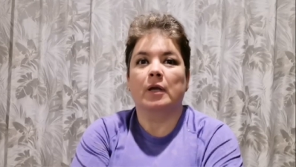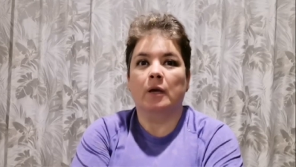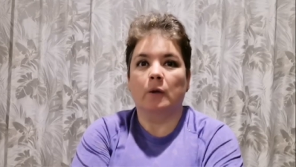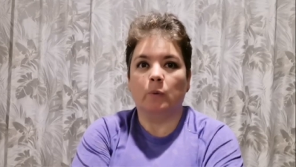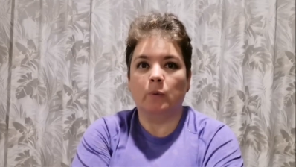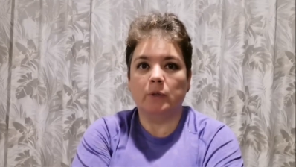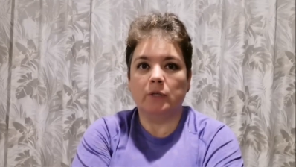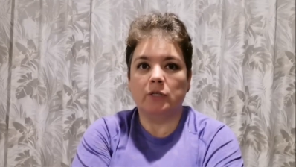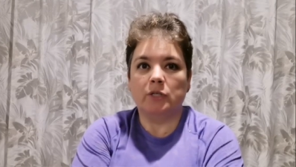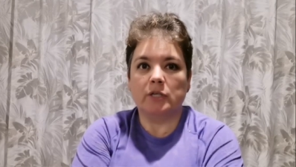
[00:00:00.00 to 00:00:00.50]

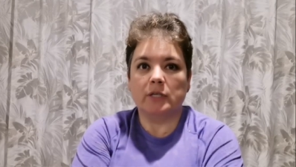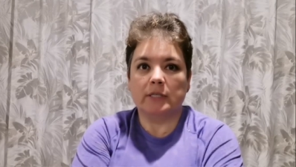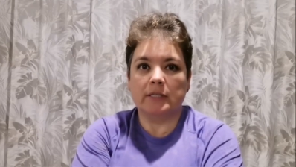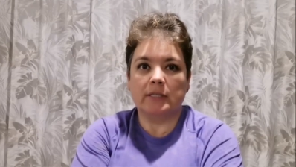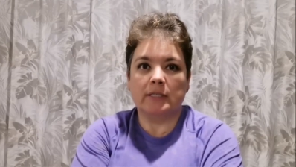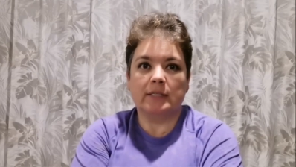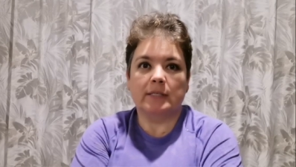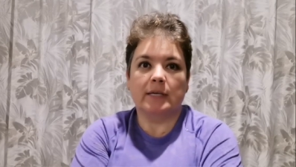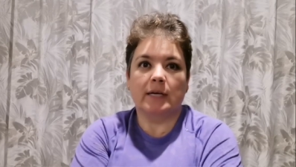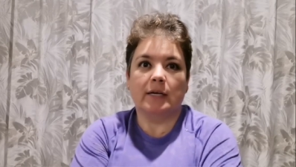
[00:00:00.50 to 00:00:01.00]
which
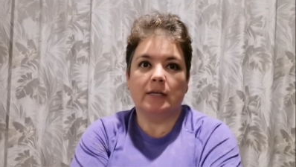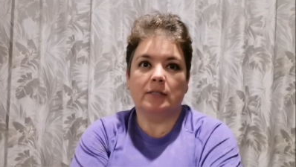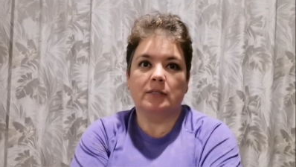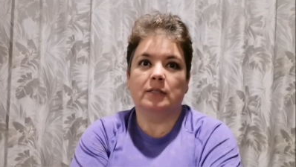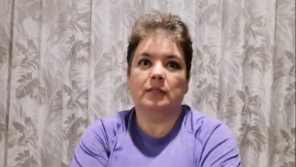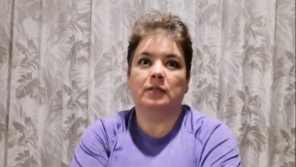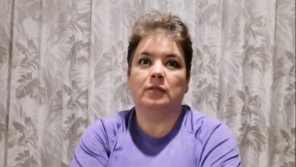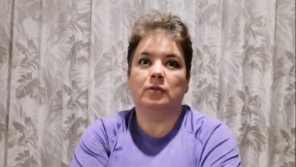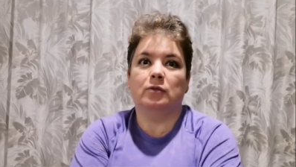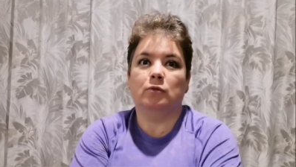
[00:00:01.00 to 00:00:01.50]

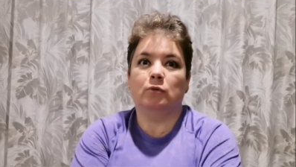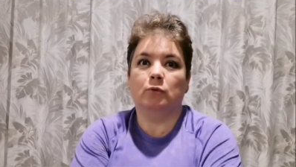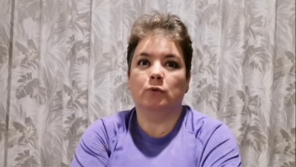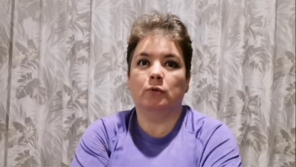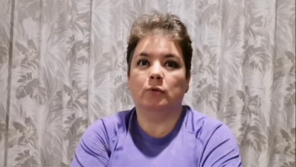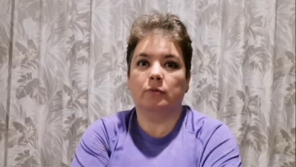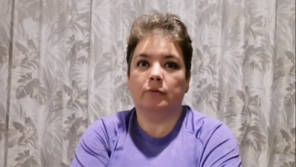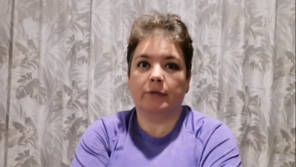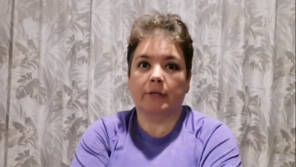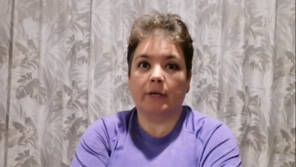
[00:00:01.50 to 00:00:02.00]
exercises do
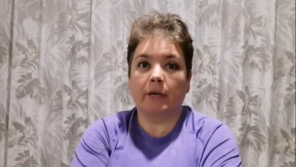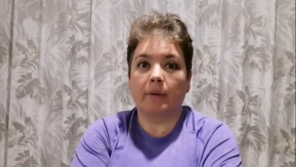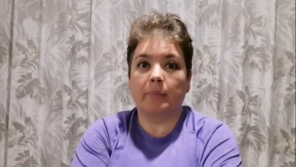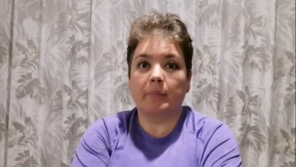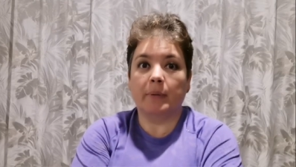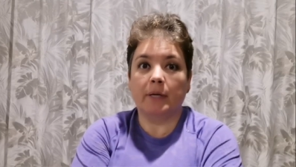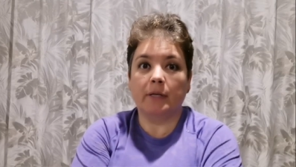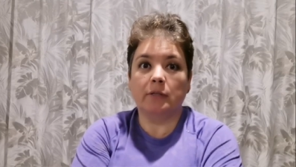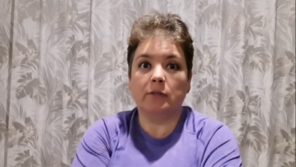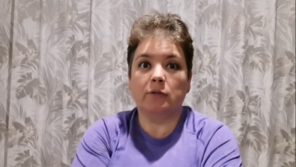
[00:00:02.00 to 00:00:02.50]
you
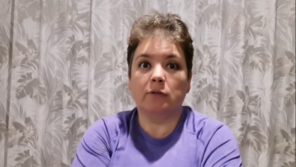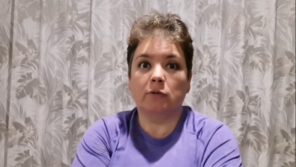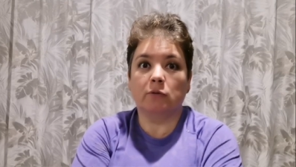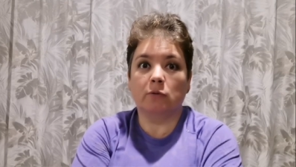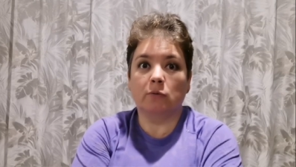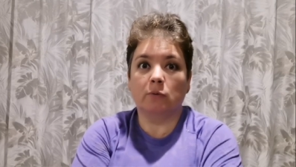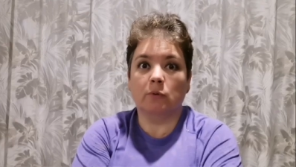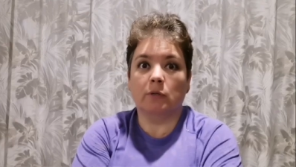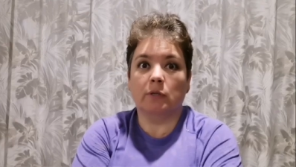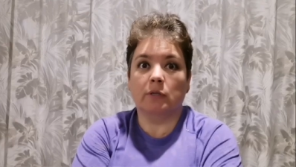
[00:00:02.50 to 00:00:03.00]
recommend
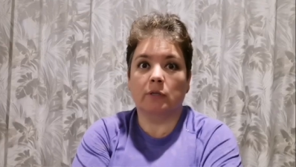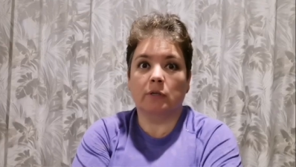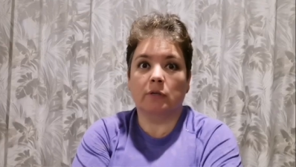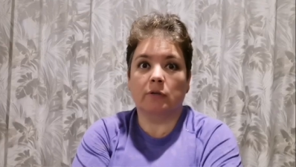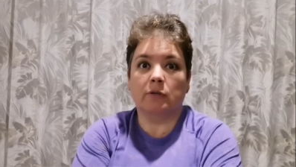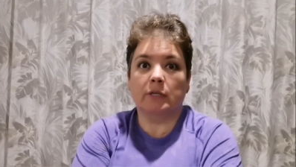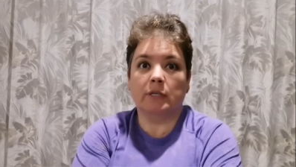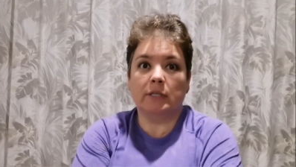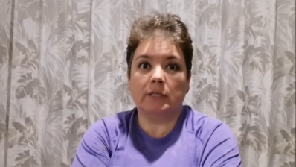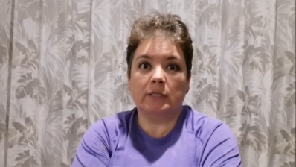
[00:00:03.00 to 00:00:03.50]
to
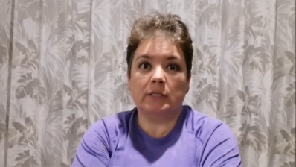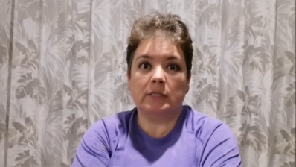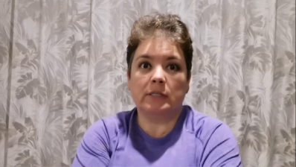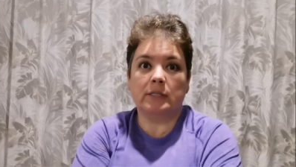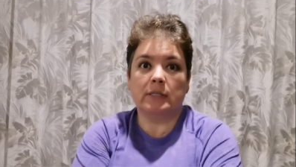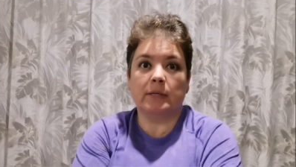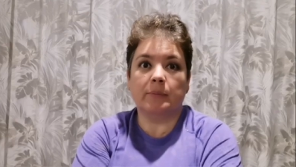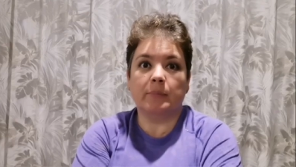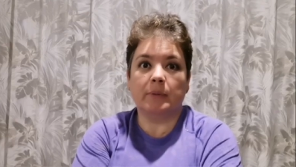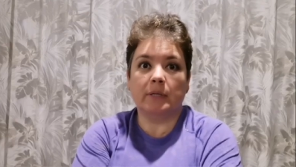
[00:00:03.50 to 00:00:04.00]
increase
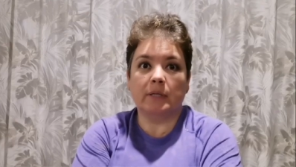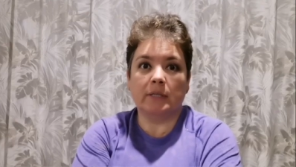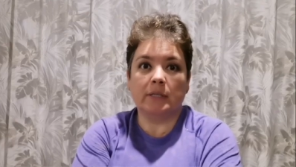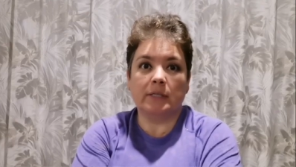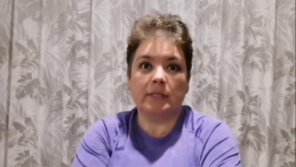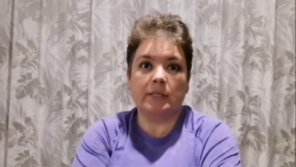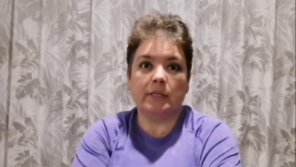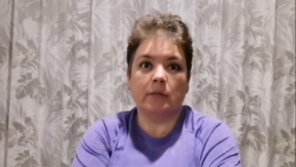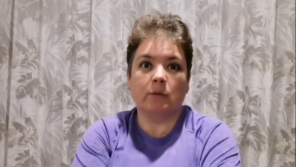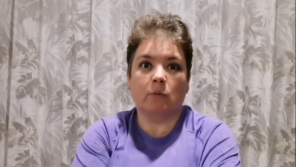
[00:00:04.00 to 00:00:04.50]

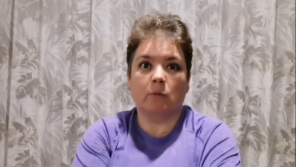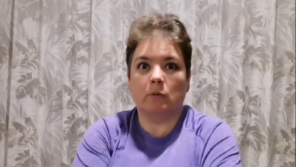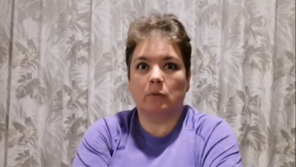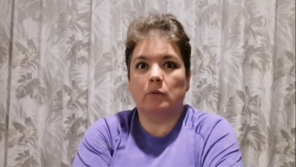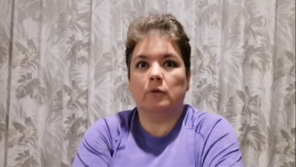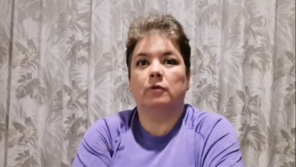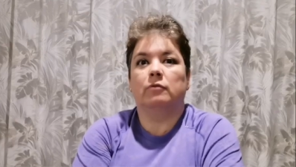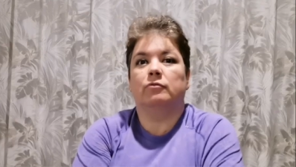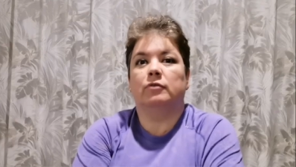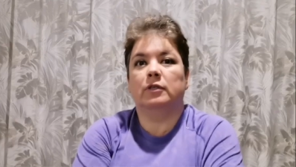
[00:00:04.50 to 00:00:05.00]
stability
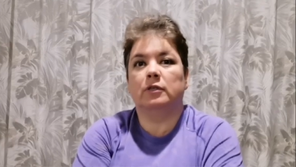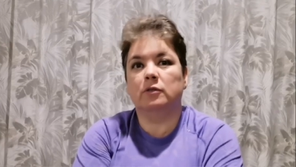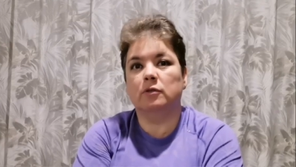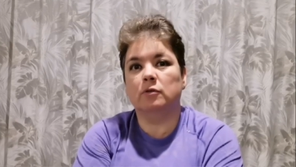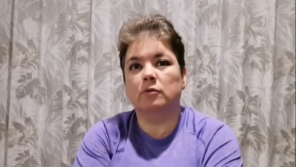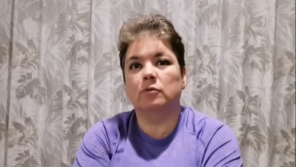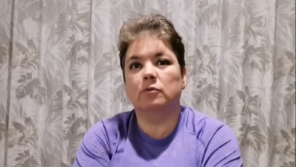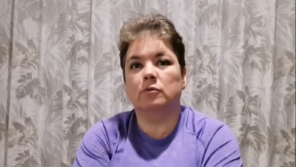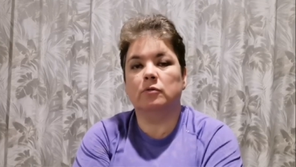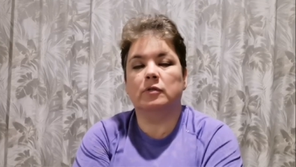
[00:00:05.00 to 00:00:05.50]
or
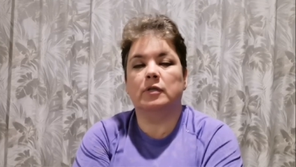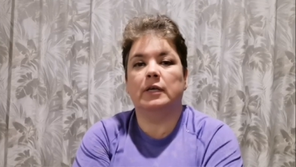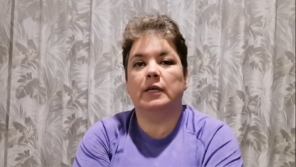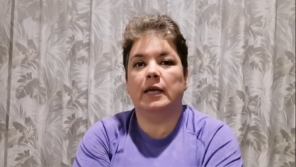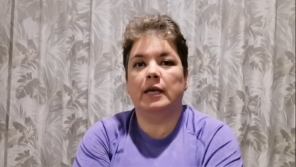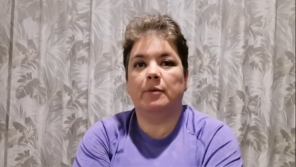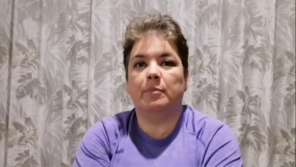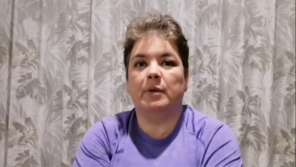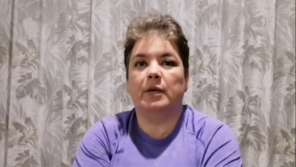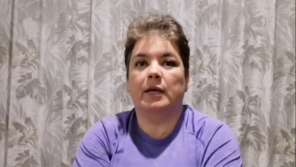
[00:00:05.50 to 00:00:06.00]
reduce the
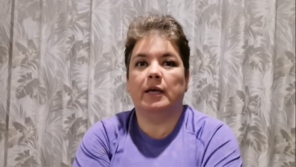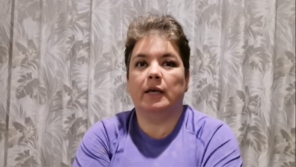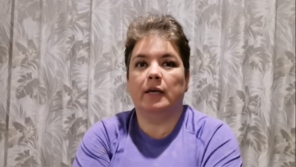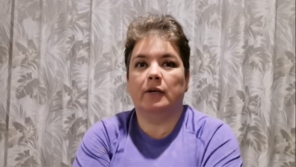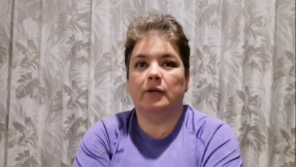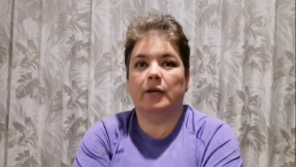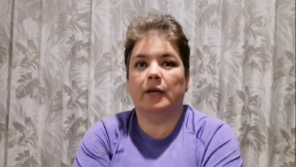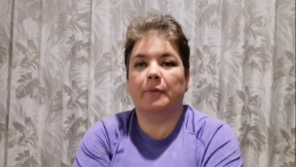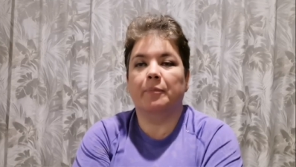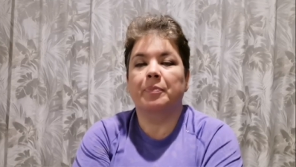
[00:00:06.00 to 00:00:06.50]
aiming
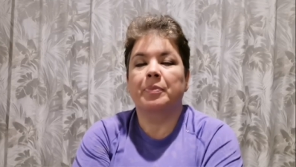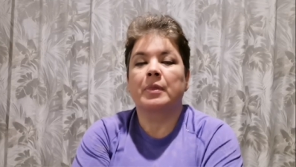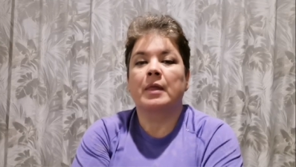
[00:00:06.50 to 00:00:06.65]
area?